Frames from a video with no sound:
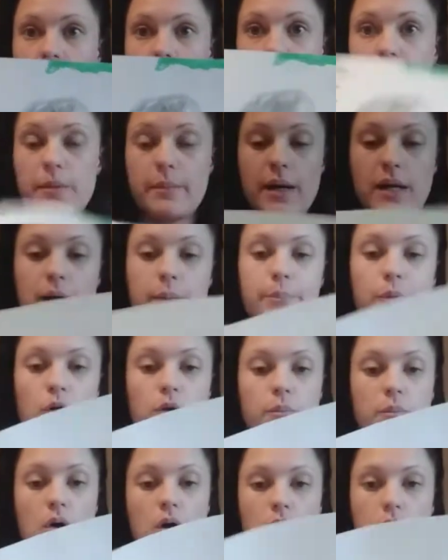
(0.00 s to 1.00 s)
I'm going to make a
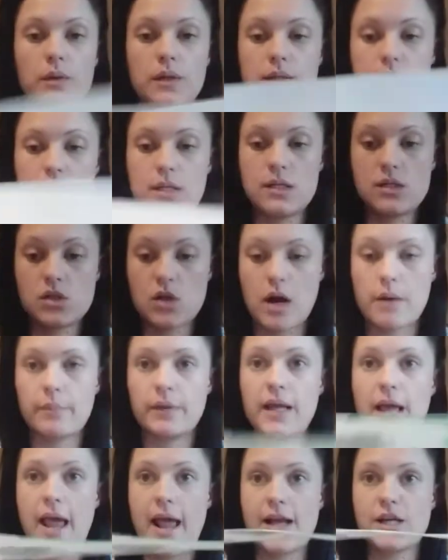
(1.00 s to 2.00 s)
bookmark with it. So I'm
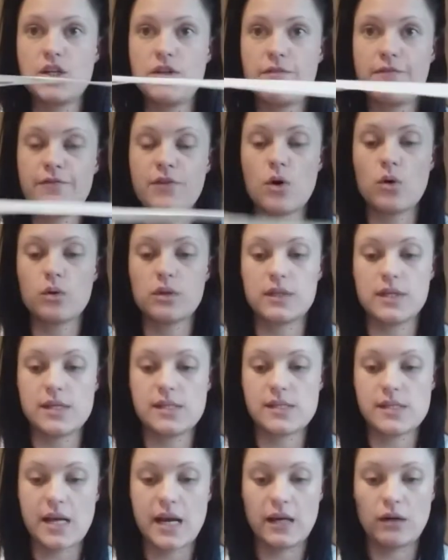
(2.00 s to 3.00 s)
going to actually fold
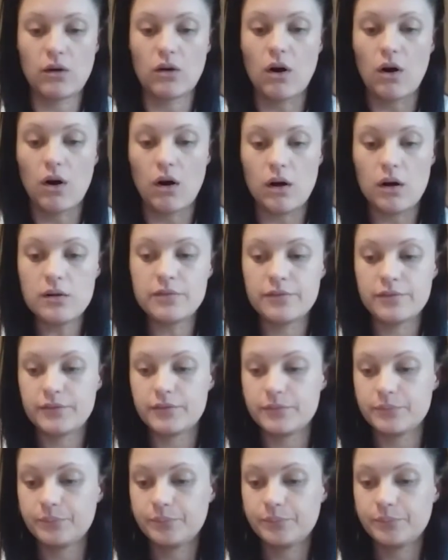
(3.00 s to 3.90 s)
this in half.